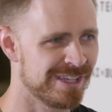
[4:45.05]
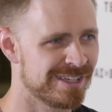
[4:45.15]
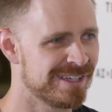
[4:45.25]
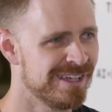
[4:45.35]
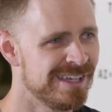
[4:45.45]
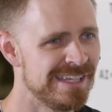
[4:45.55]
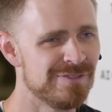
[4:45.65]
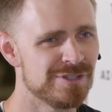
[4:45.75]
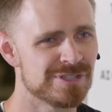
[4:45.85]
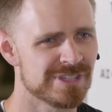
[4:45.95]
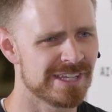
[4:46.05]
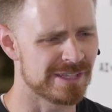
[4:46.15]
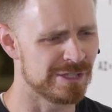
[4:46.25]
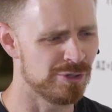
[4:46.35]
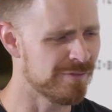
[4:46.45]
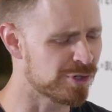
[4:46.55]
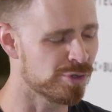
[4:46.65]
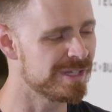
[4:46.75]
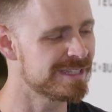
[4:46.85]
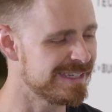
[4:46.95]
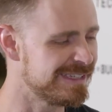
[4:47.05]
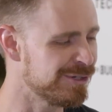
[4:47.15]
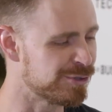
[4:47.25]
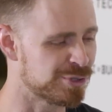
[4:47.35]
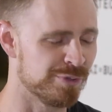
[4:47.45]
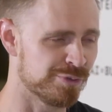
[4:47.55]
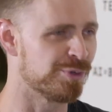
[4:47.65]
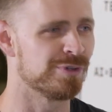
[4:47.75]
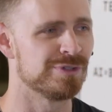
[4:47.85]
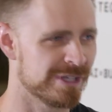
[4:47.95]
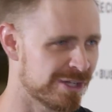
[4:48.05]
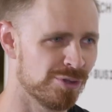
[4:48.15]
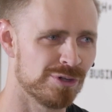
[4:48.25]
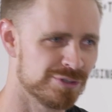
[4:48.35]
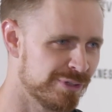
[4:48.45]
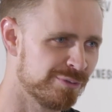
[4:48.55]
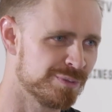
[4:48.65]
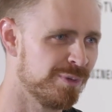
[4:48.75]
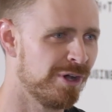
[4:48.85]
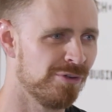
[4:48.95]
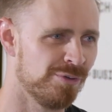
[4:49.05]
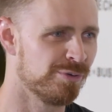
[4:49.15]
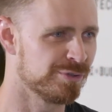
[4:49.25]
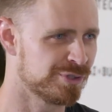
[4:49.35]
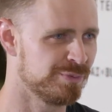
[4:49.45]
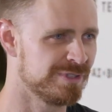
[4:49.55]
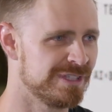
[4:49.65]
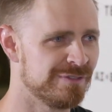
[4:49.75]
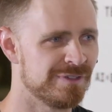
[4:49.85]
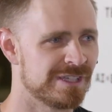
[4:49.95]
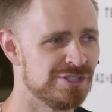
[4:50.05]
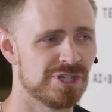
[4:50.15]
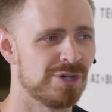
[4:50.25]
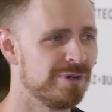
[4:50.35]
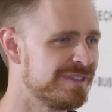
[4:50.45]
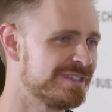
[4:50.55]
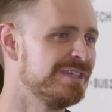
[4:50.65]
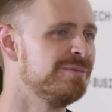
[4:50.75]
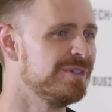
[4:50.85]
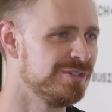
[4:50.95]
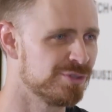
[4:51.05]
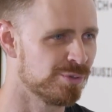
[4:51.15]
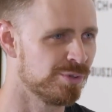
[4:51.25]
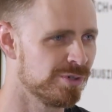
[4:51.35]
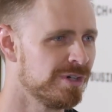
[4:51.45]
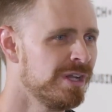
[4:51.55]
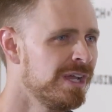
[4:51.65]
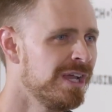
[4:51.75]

Like, even just like you have a crazy idea, should we throw it into like a large language model, or should we see if it can generate this image, or